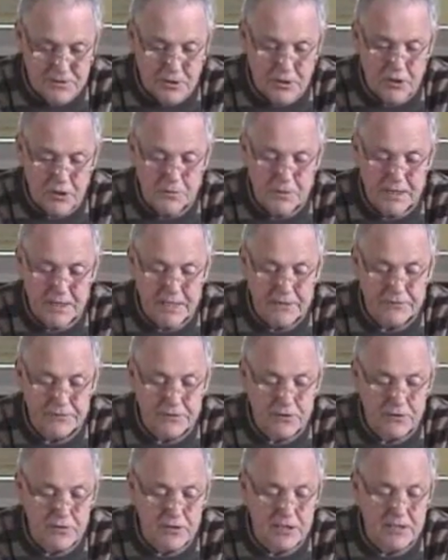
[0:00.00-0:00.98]
that could be
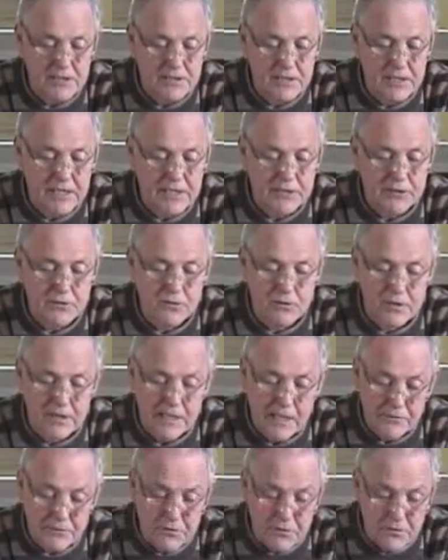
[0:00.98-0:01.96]
left on the intellectual
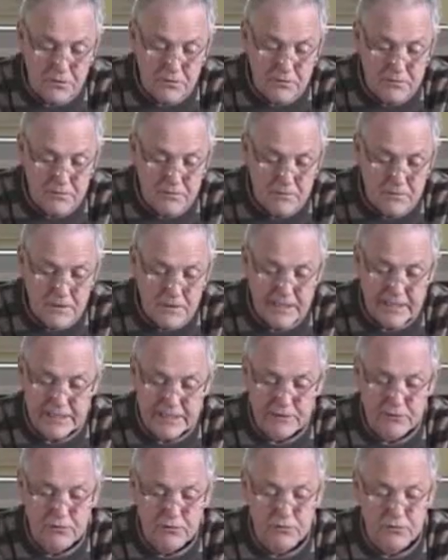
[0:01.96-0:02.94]
level and
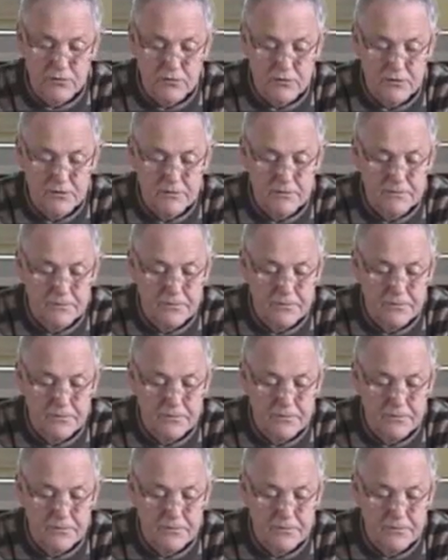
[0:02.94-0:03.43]
ignored.